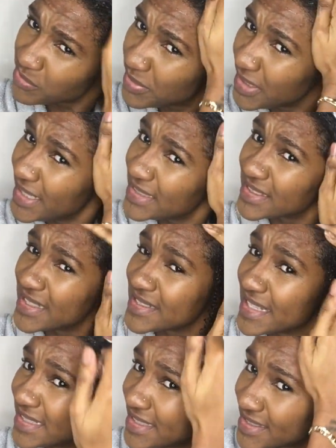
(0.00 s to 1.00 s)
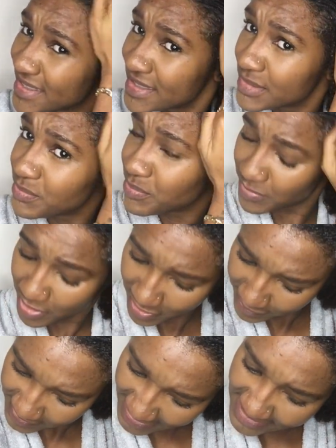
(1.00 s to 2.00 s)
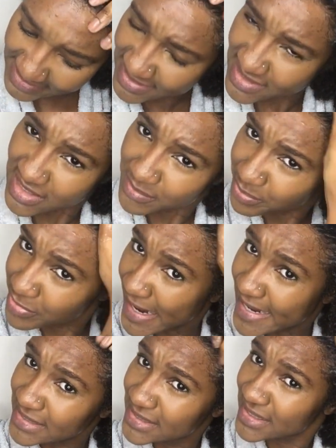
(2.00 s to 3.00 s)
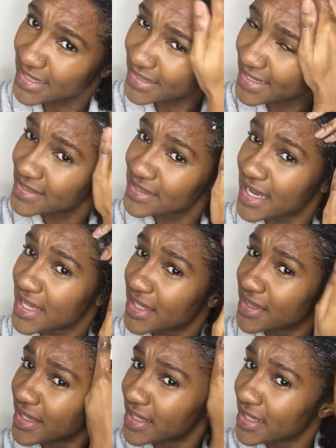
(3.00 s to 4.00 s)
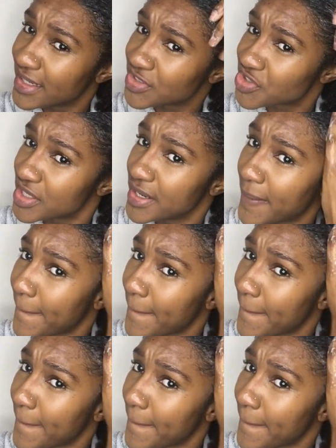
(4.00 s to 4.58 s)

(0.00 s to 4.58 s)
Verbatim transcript: but as I said, this is part of Dax's brand and they say that they can actually